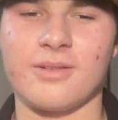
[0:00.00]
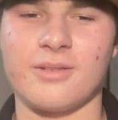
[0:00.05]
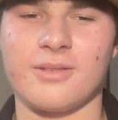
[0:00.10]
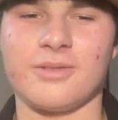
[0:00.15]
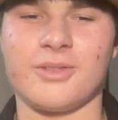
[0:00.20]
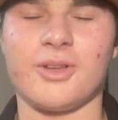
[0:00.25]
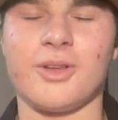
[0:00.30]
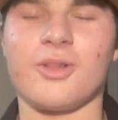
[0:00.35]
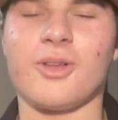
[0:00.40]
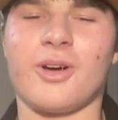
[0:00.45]

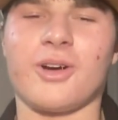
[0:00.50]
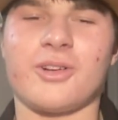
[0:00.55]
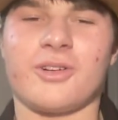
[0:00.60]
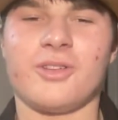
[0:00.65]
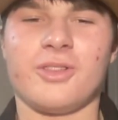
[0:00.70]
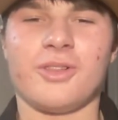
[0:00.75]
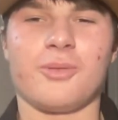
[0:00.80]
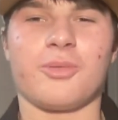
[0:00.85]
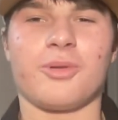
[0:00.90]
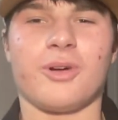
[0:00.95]
No
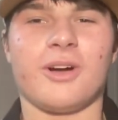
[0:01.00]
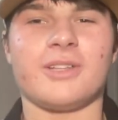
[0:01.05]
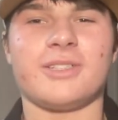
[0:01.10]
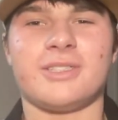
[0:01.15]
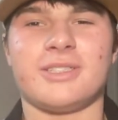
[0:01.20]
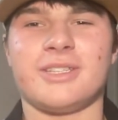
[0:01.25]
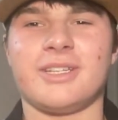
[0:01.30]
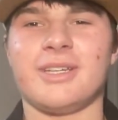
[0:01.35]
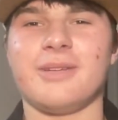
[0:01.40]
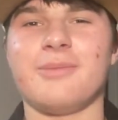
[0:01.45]
longer
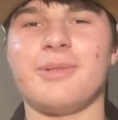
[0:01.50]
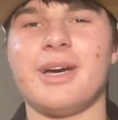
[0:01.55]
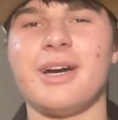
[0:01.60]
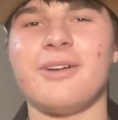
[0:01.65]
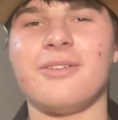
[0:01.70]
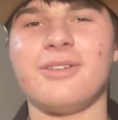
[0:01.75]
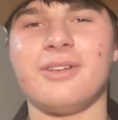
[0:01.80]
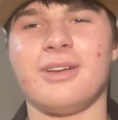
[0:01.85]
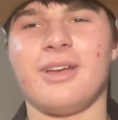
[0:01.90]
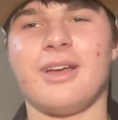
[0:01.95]
LeBron's team
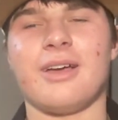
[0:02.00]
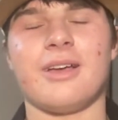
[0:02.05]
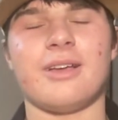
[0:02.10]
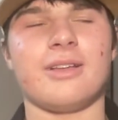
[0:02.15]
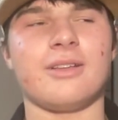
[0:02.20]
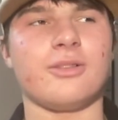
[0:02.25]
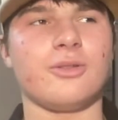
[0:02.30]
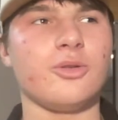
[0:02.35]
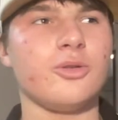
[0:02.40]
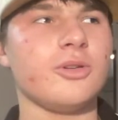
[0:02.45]
now.
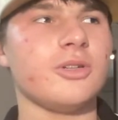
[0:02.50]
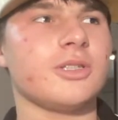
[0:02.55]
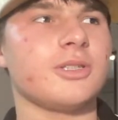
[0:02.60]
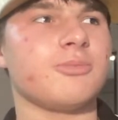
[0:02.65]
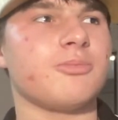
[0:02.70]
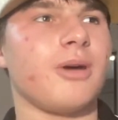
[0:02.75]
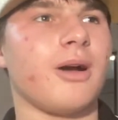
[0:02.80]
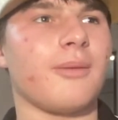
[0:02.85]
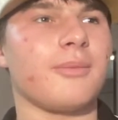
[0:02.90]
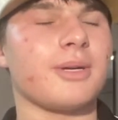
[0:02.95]
Luka's
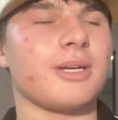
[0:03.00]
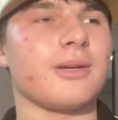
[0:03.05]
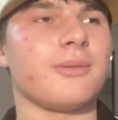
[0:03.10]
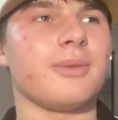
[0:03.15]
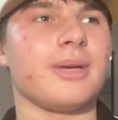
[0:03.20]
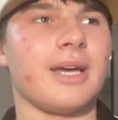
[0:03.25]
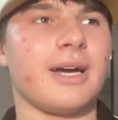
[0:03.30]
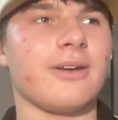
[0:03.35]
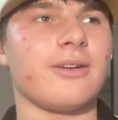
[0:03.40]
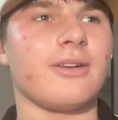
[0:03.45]
probably going to be out